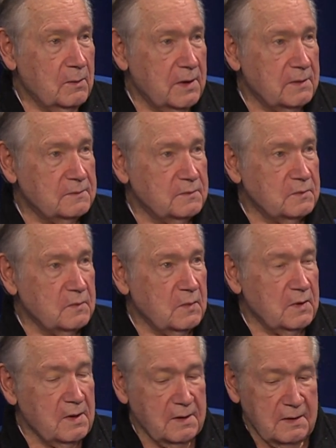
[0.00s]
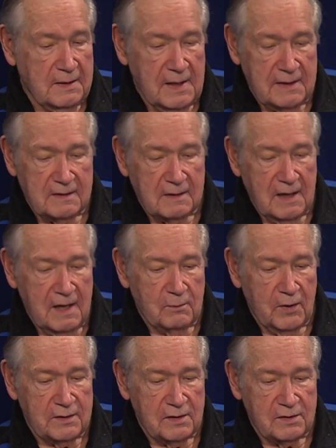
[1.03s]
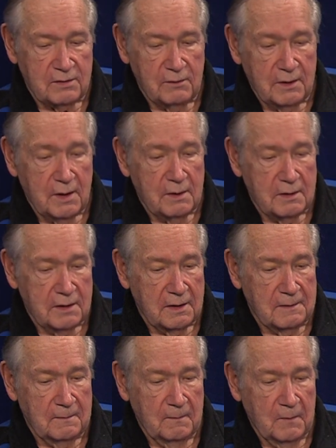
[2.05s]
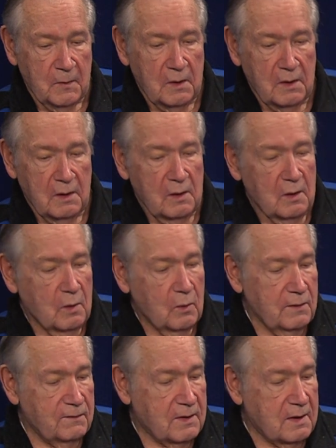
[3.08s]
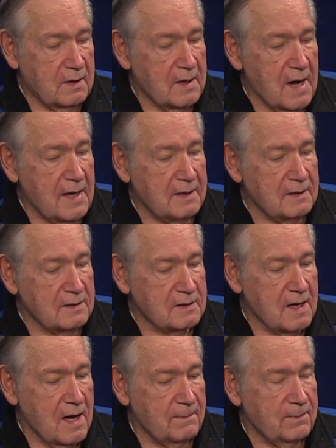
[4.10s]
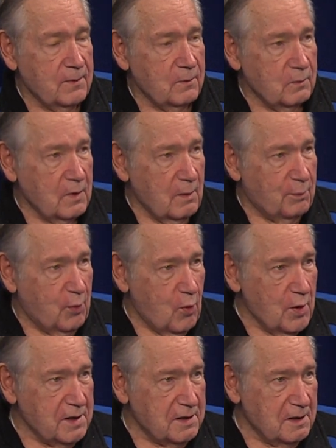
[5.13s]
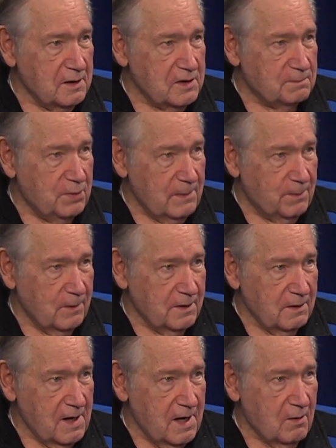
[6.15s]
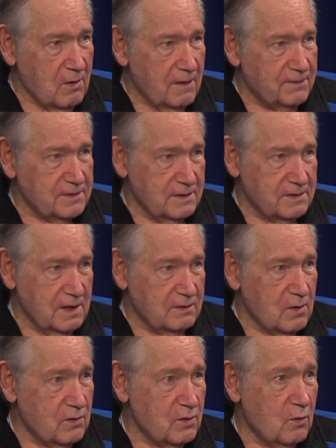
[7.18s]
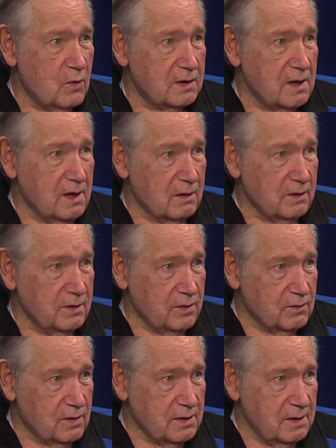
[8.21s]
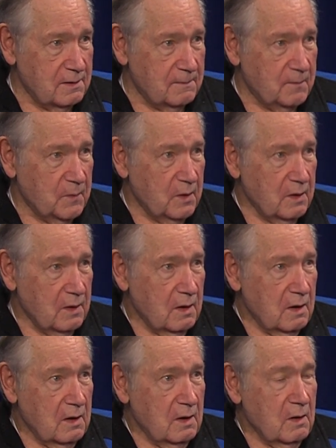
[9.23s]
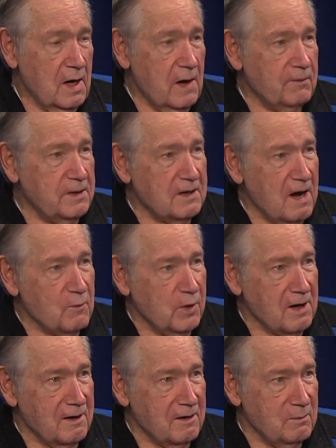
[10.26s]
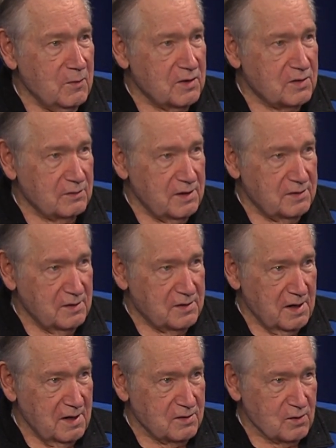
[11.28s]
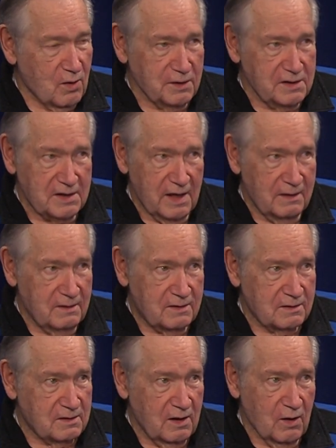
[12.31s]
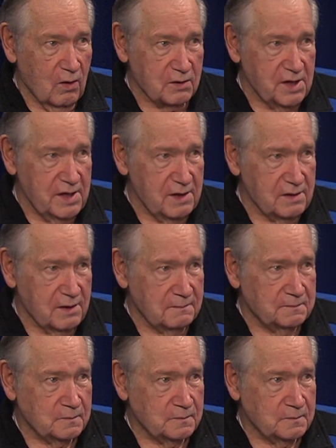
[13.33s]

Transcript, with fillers: But that that brings us to another thing. We've got to stop appointing these people in head offices that don't know what the hell they're doing. Every time we got an administration change, all these heads, they all change.